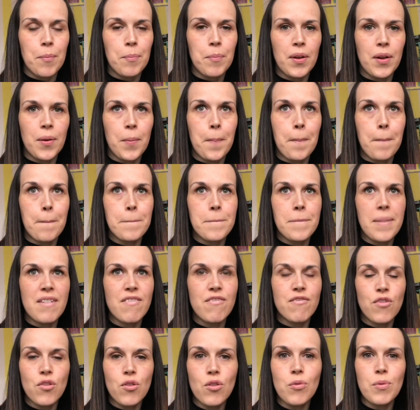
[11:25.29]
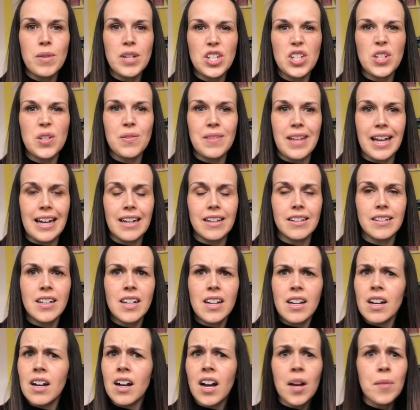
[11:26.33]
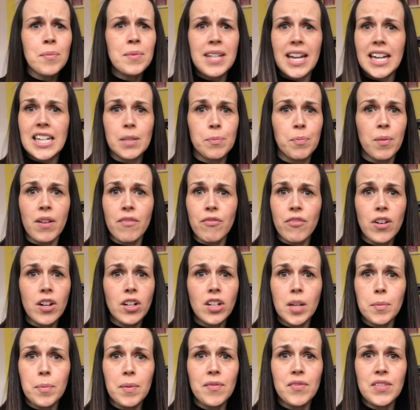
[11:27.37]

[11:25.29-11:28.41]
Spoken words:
but before we do that, I'm desperate for a cup of